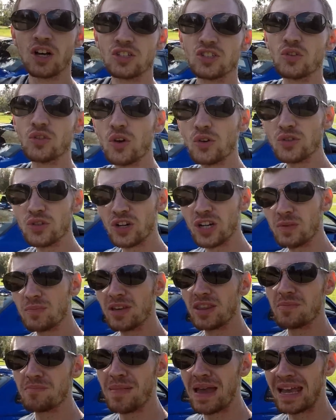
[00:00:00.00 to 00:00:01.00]
So those are going to
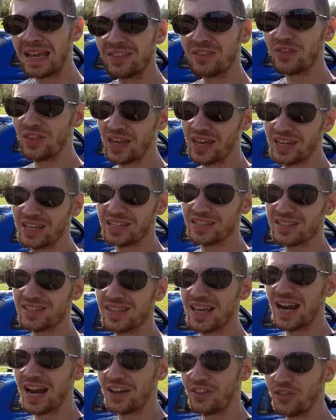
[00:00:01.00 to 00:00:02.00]
be the main things
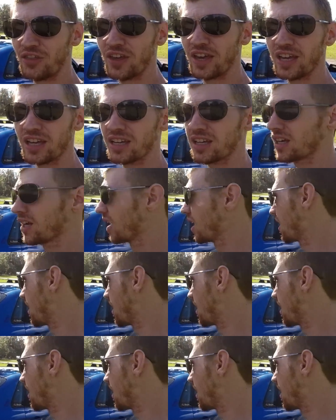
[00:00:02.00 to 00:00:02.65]
that I think